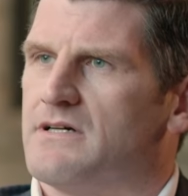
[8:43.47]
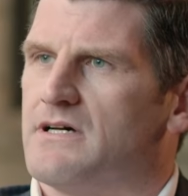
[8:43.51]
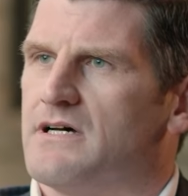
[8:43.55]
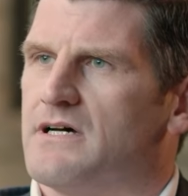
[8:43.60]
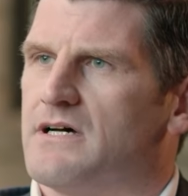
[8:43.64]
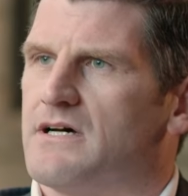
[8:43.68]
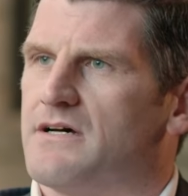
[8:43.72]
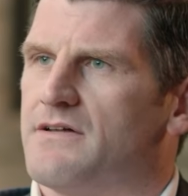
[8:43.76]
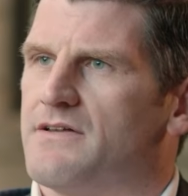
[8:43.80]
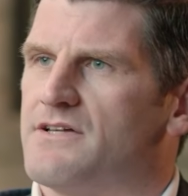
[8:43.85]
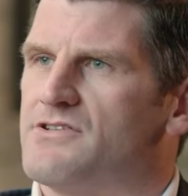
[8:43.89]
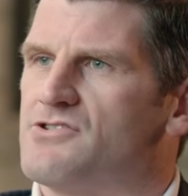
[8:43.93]

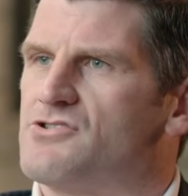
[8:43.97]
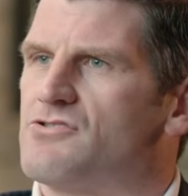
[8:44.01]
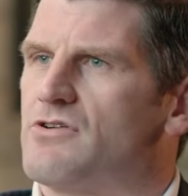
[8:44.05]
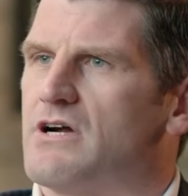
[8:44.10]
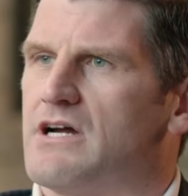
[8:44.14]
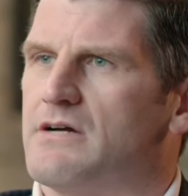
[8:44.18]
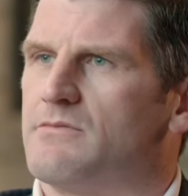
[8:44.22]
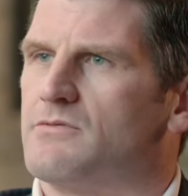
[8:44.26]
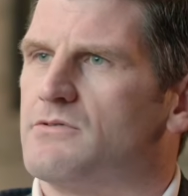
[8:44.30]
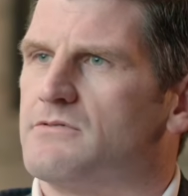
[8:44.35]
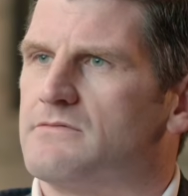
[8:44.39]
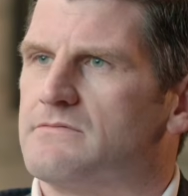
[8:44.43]
It's
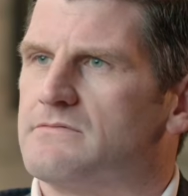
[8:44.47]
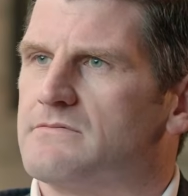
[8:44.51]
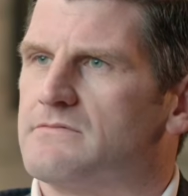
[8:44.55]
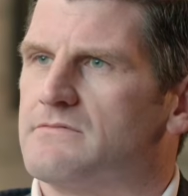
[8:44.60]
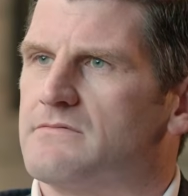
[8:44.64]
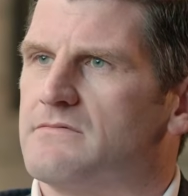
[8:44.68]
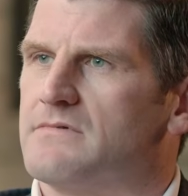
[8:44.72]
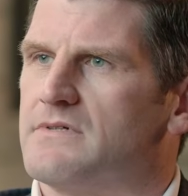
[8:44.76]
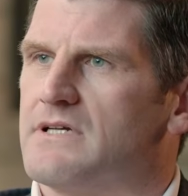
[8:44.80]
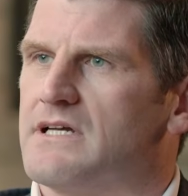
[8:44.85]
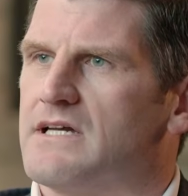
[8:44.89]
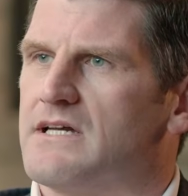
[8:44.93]
tribal.
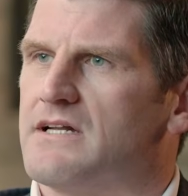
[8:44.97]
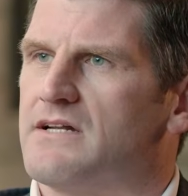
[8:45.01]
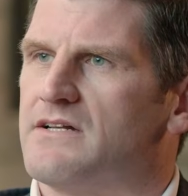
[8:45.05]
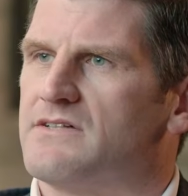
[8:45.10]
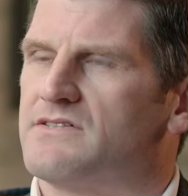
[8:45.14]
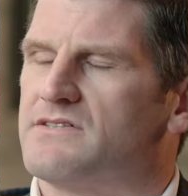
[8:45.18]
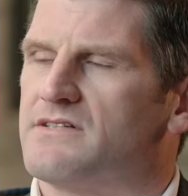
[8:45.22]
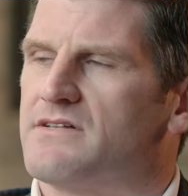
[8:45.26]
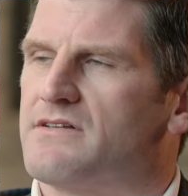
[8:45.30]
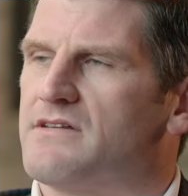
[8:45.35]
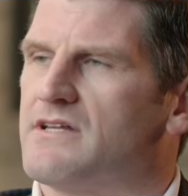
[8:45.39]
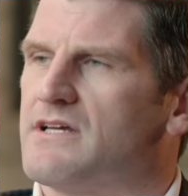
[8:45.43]
And
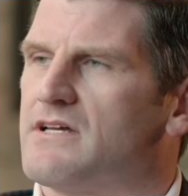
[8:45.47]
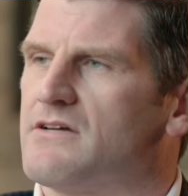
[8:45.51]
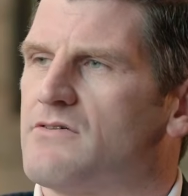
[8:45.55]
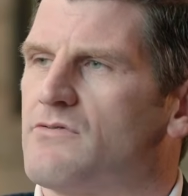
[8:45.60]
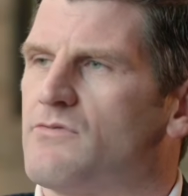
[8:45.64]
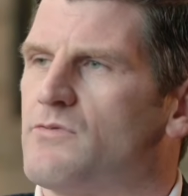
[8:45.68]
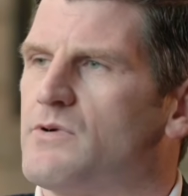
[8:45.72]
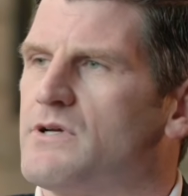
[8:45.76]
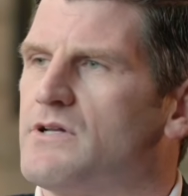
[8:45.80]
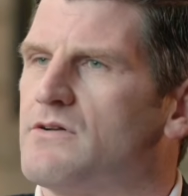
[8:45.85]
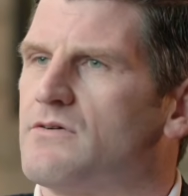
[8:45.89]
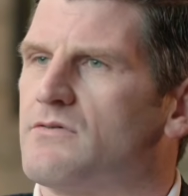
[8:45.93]
it's the
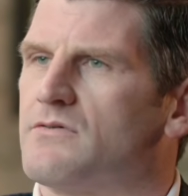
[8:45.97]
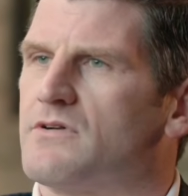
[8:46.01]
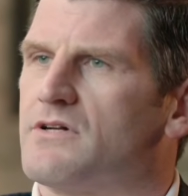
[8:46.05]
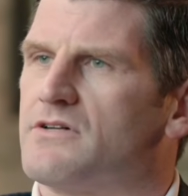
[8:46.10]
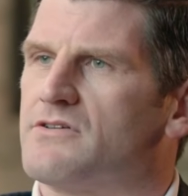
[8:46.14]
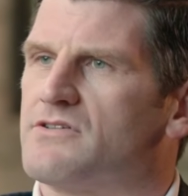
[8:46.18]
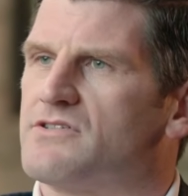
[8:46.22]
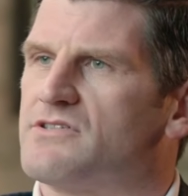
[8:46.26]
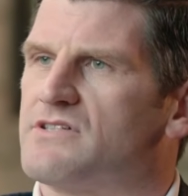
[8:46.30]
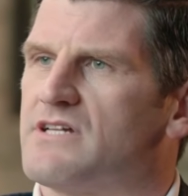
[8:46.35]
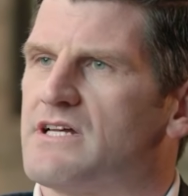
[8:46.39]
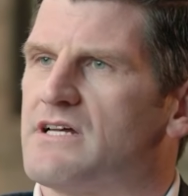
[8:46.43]
thing we don't
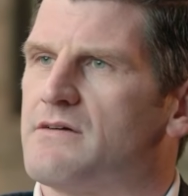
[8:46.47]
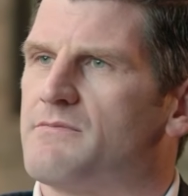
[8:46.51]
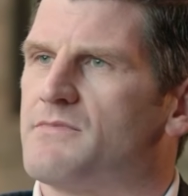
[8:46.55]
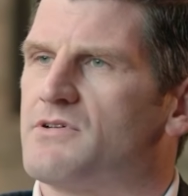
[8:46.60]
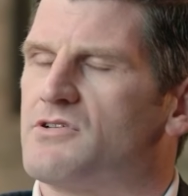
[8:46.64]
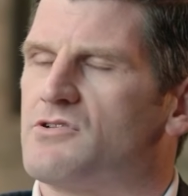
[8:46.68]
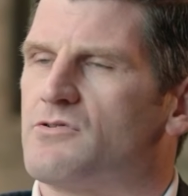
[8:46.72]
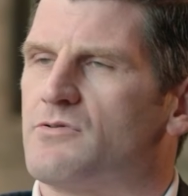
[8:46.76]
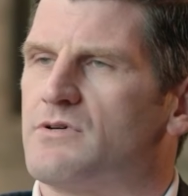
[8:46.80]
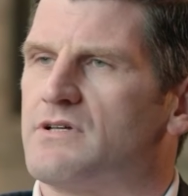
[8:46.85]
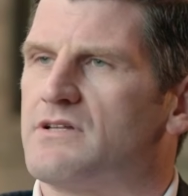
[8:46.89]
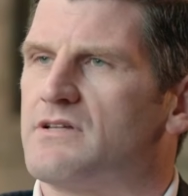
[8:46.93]
understand
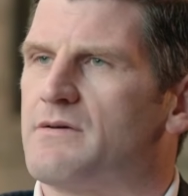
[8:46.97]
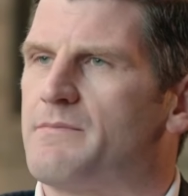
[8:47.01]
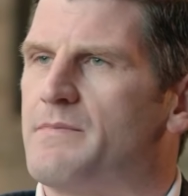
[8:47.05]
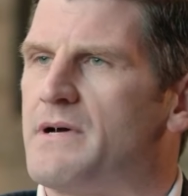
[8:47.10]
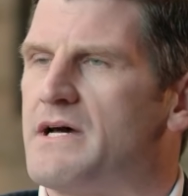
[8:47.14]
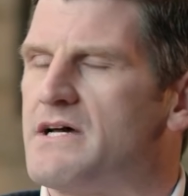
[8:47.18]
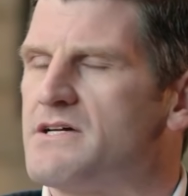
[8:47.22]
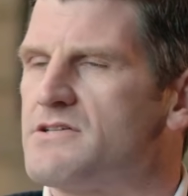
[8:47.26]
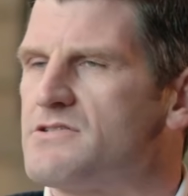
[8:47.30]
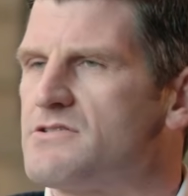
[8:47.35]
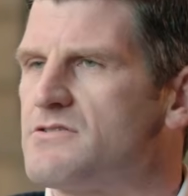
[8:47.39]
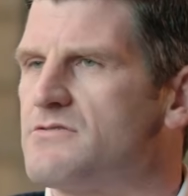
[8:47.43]
between the
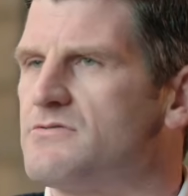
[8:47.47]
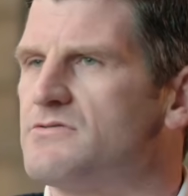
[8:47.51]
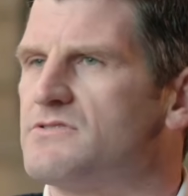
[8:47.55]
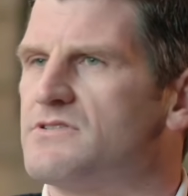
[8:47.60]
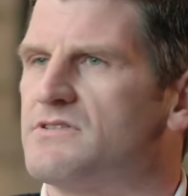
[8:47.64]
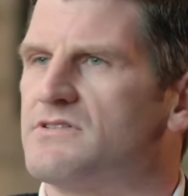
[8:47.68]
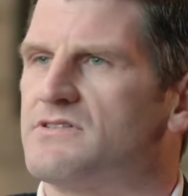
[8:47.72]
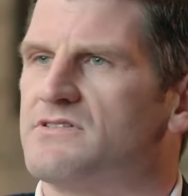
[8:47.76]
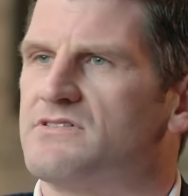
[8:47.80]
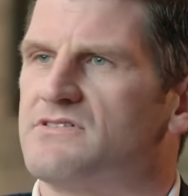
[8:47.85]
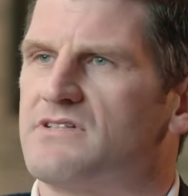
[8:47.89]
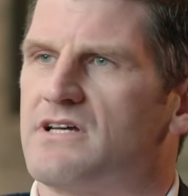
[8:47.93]
Pashtuns
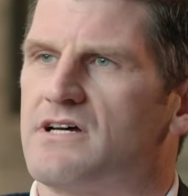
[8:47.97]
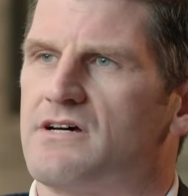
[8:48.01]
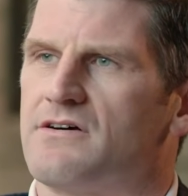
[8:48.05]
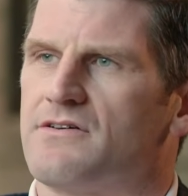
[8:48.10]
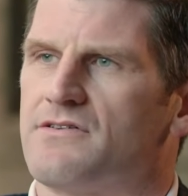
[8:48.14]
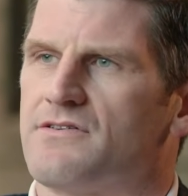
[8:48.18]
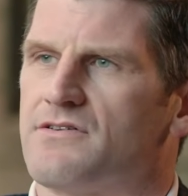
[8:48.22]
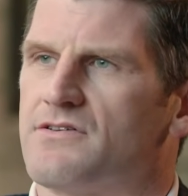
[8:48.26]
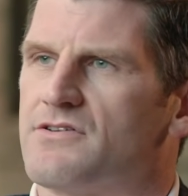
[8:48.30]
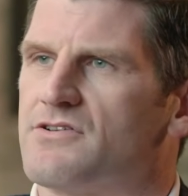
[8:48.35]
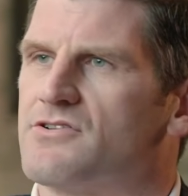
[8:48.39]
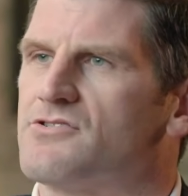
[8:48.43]
in the
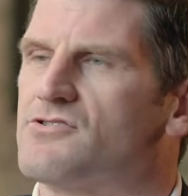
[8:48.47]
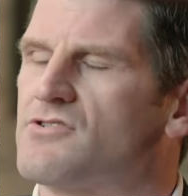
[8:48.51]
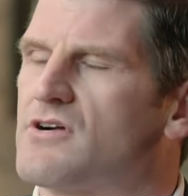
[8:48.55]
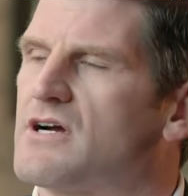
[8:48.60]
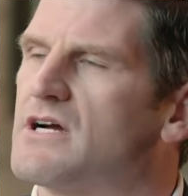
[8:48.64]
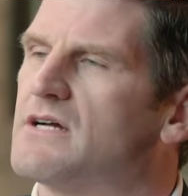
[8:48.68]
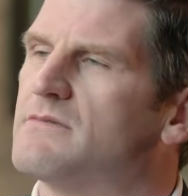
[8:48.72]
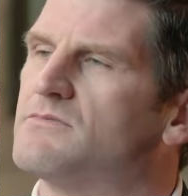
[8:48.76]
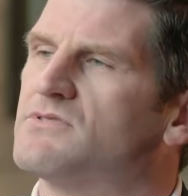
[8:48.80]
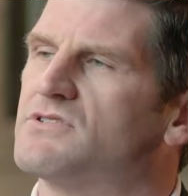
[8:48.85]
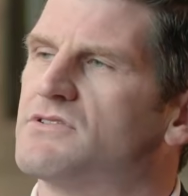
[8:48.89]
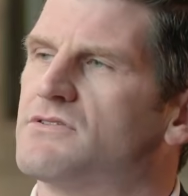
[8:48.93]
South and the
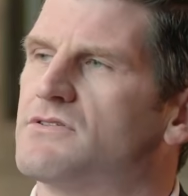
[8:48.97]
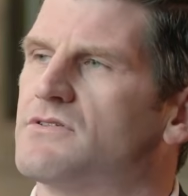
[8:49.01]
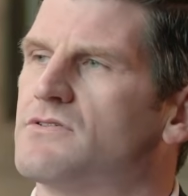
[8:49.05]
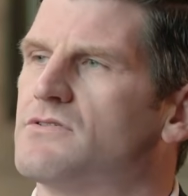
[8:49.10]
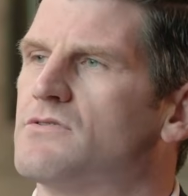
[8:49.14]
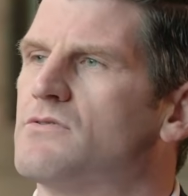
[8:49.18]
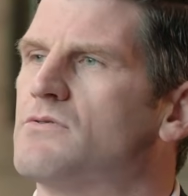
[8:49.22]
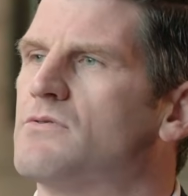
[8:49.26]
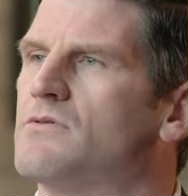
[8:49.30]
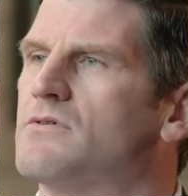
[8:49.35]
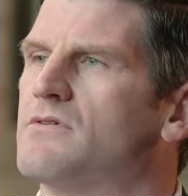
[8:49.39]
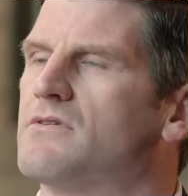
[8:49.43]
tribes in the
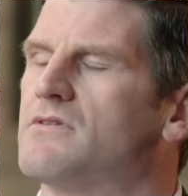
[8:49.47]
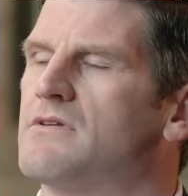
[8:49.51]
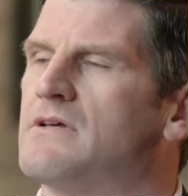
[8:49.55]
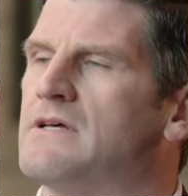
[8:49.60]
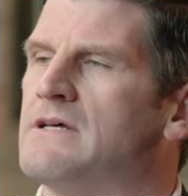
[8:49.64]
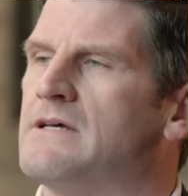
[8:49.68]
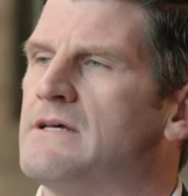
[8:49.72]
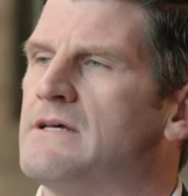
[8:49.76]
North.